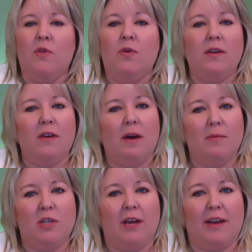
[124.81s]
You can
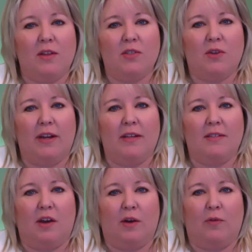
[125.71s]
come check out the training
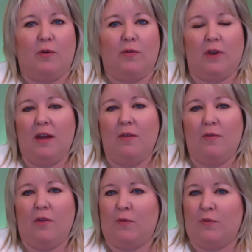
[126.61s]
center for free
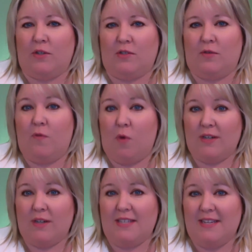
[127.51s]
for the first
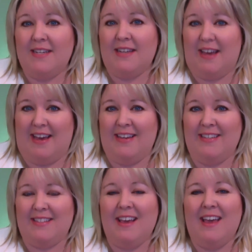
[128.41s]
fourteen
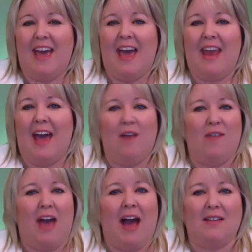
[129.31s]
days and
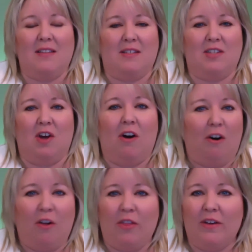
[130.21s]
have access to
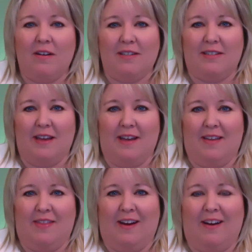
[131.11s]
all the content
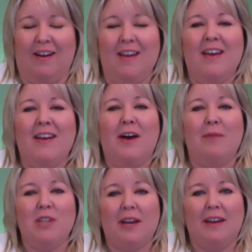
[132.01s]
in there.
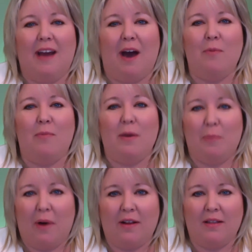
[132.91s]
Come check it out. Be a
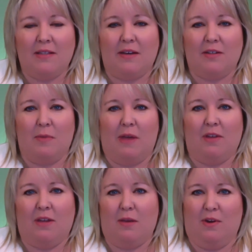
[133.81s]
part of the Sales
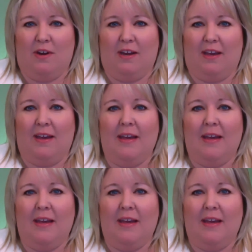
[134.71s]
Maven community.